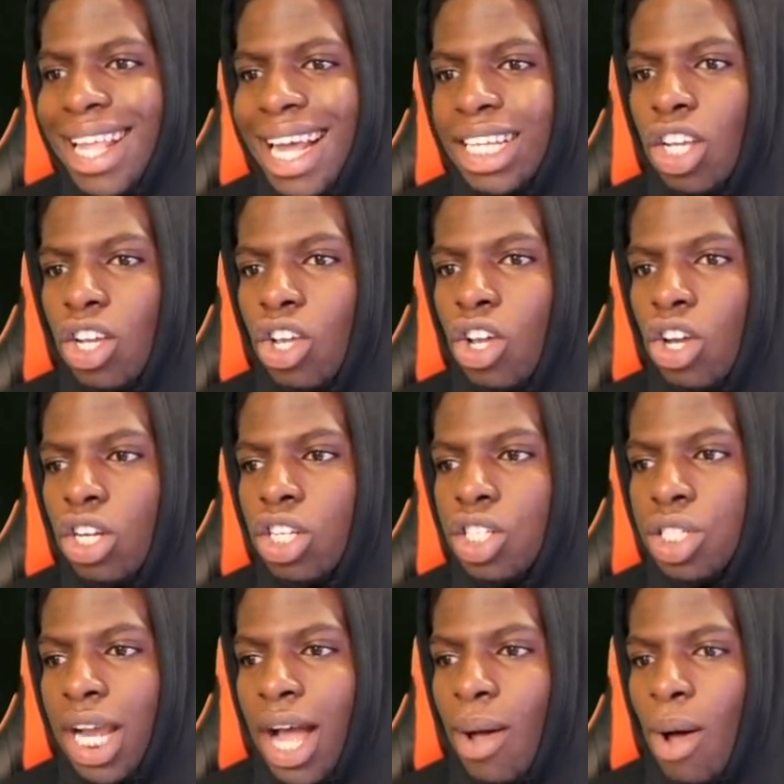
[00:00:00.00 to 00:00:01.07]
That's a good
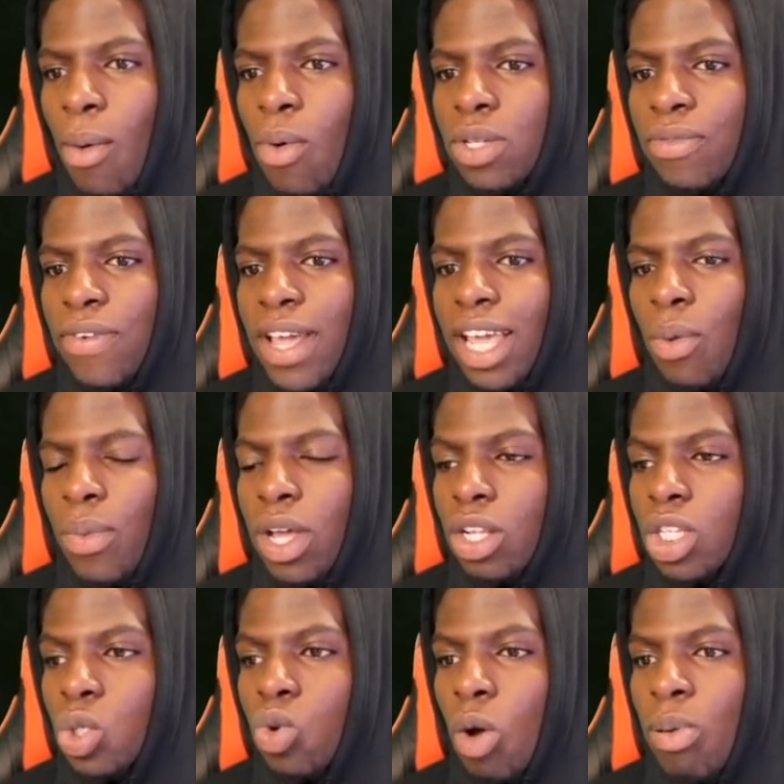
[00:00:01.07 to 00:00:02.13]
shout. I was thinking we
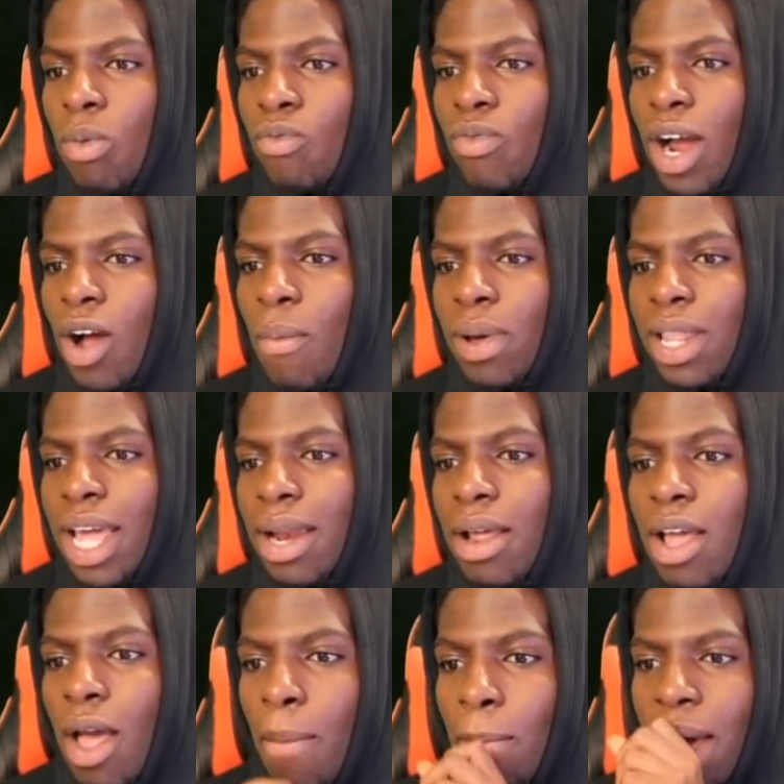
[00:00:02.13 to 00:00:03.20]
could swap him around, but then
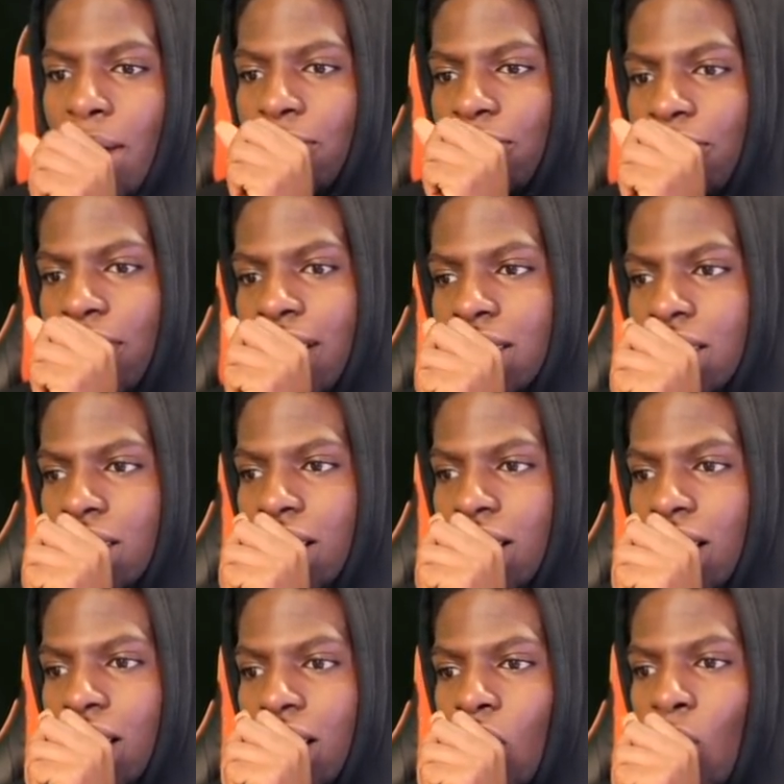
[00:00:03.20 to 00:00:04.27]
Memphis.
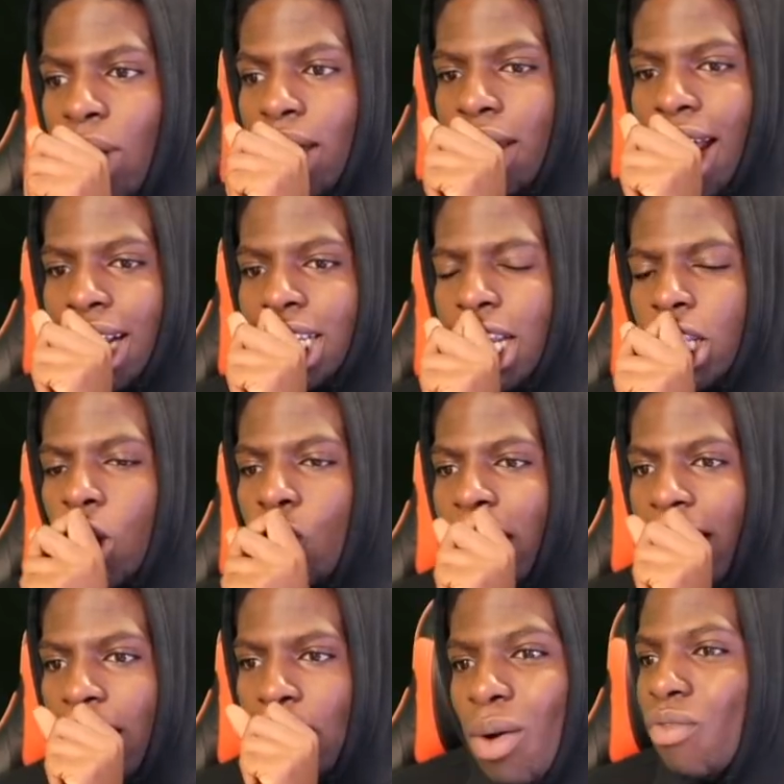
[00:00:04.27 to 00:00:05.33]
We could actually do
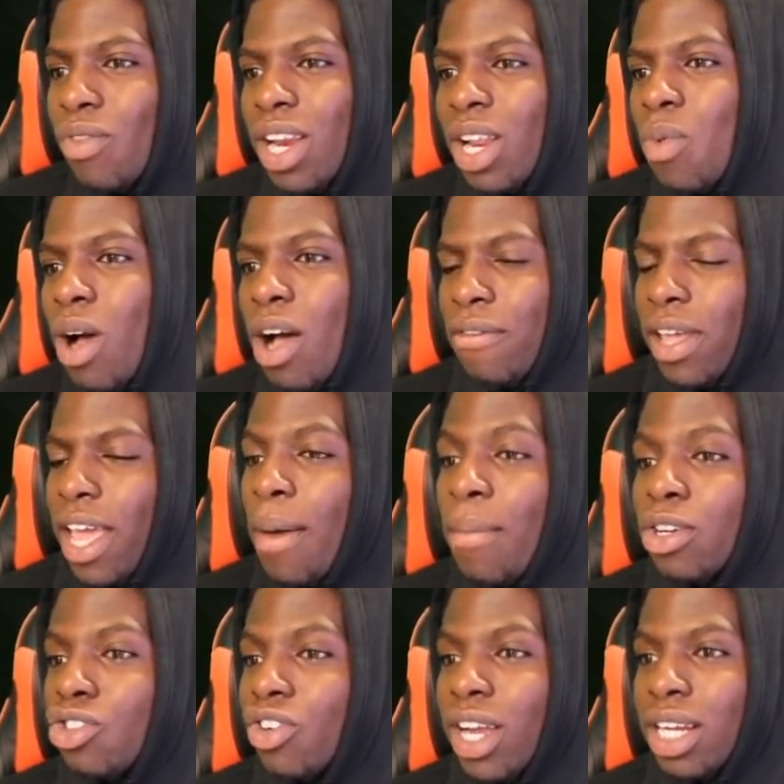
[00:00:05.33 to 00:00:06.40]
that. That won't really work for
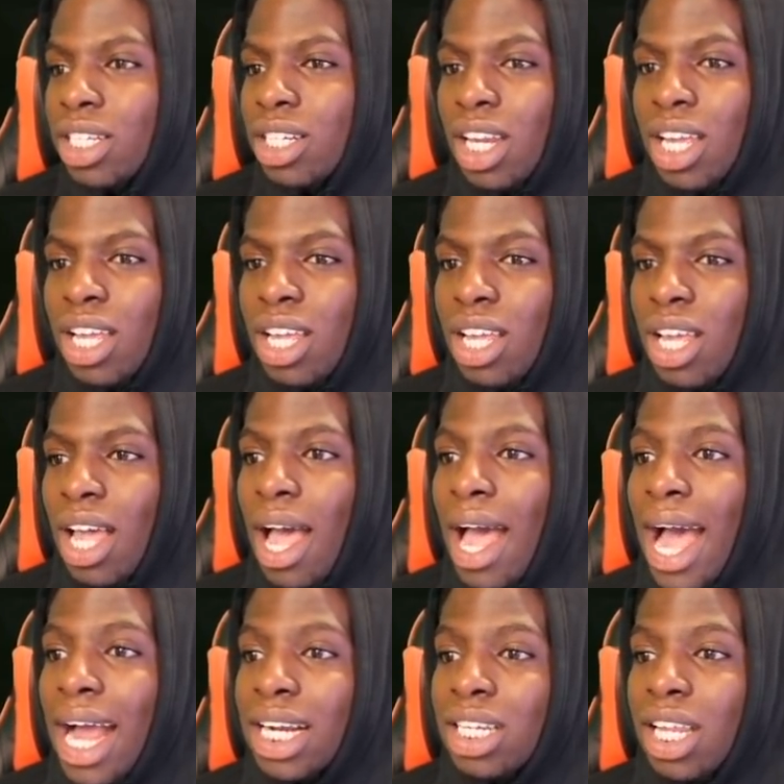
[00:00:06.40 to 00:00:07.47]
chemistry, actually.
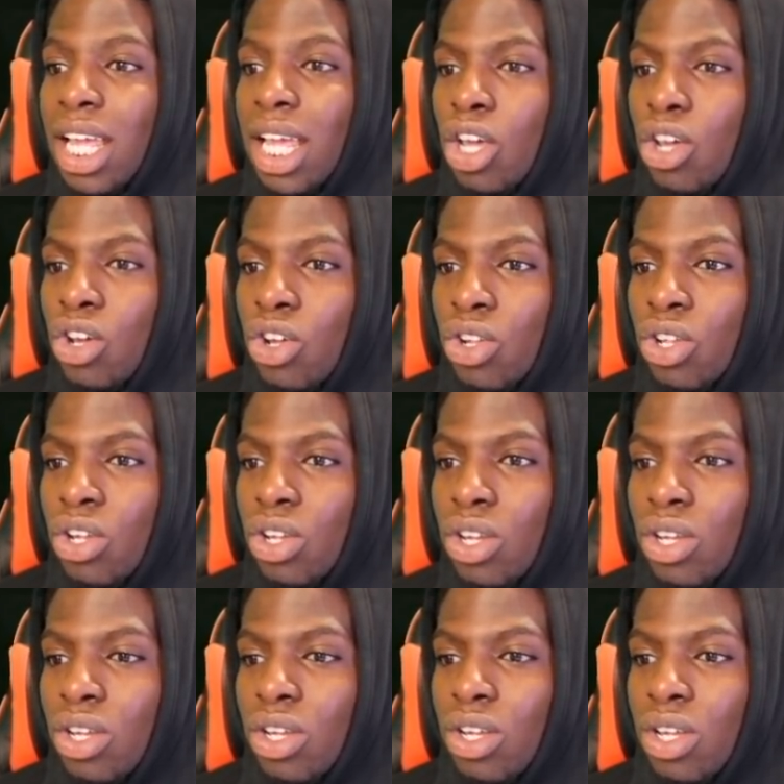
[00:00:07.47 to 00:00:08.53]
Actually, it could.
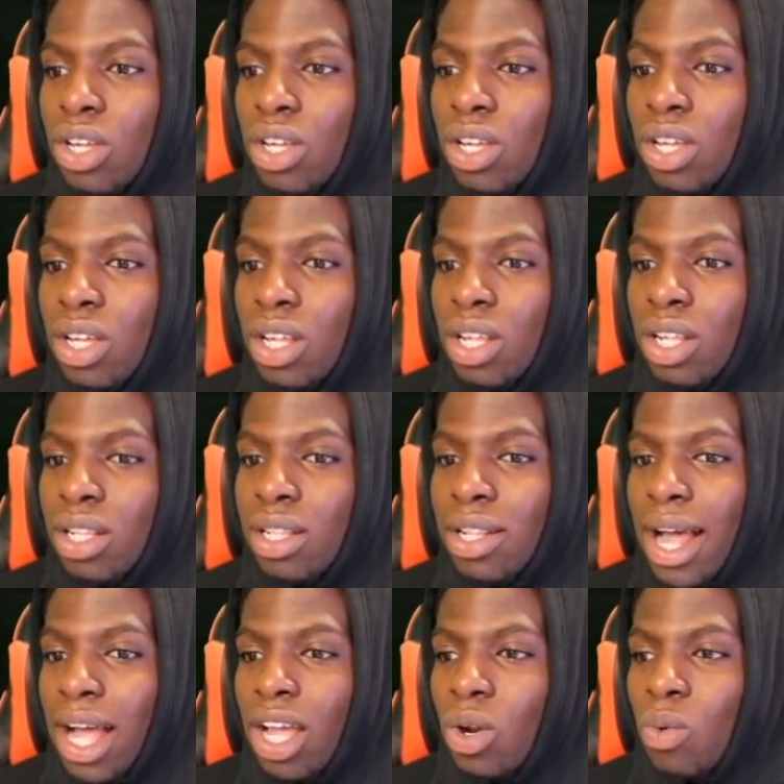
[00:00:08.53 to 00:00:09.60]

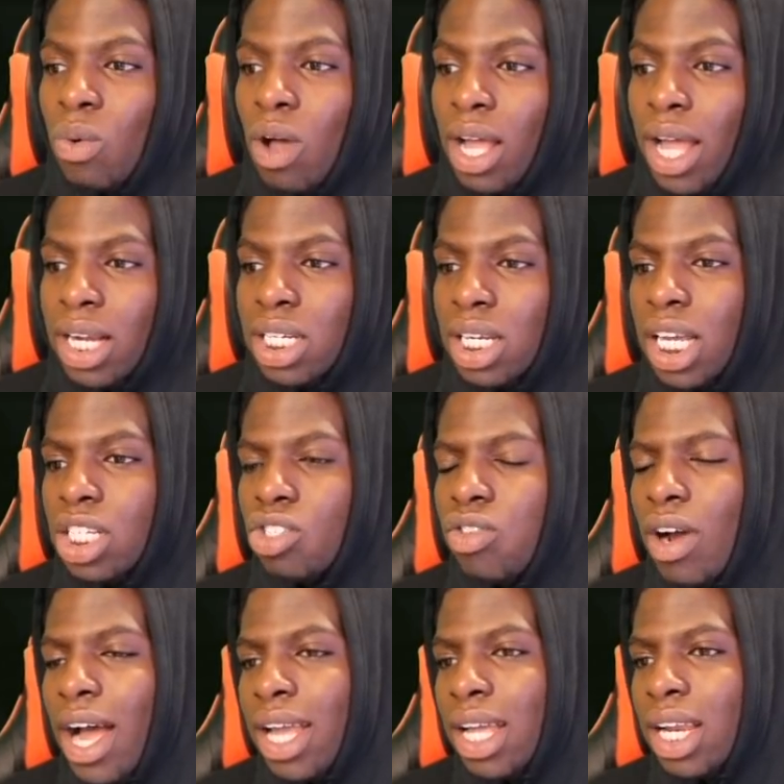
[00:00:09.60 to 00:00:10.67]
That could work, actually. Let's
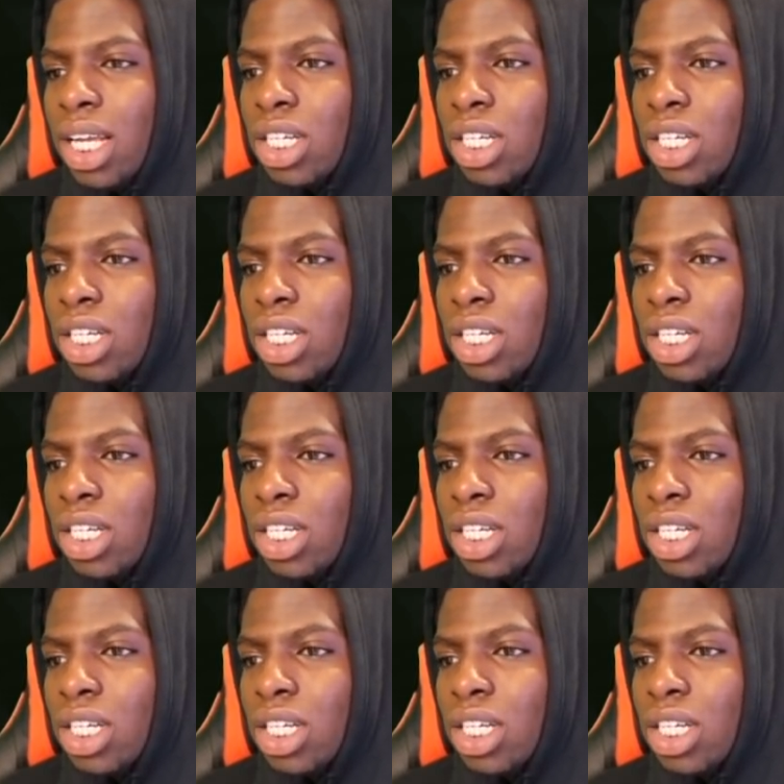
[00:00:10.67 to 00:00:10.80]
try it.